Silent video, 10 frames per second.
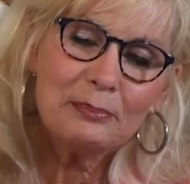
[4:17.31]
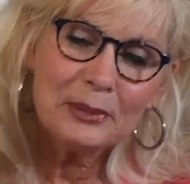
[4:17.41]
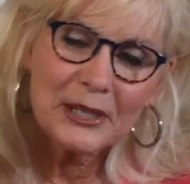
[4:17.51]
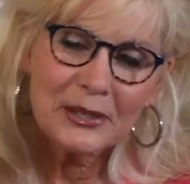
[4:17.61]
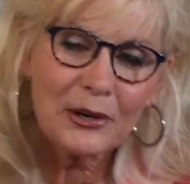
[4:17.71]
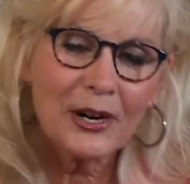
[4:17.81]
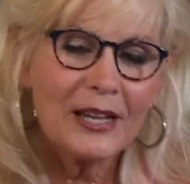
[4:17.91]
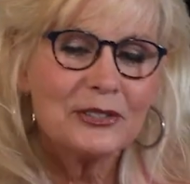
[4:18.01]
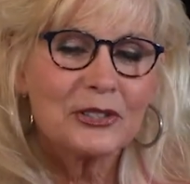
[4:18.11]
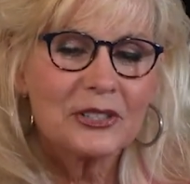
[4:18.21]
put her
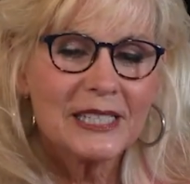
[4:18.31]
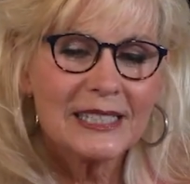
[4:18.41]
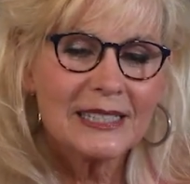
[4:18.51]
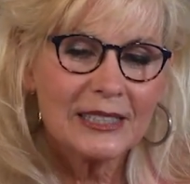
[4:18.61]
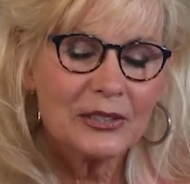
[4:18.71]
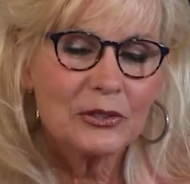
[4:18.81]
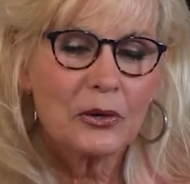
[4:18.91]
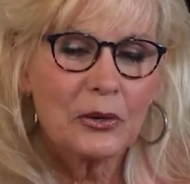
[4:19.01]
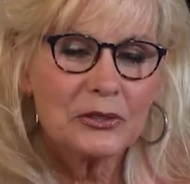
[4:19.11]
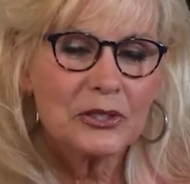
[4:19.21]
underneath the little
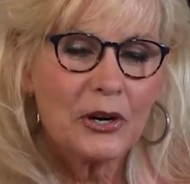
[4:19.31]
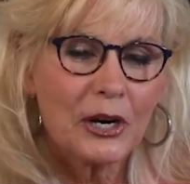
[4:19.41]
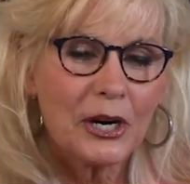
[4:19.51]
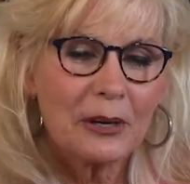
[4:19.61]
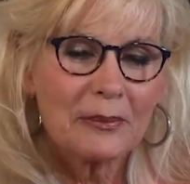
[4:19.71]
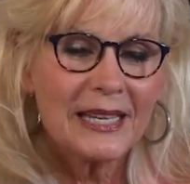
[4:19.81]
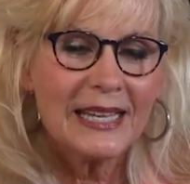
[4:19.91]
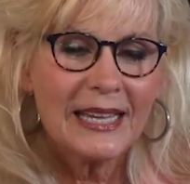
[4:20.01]
girl's arm.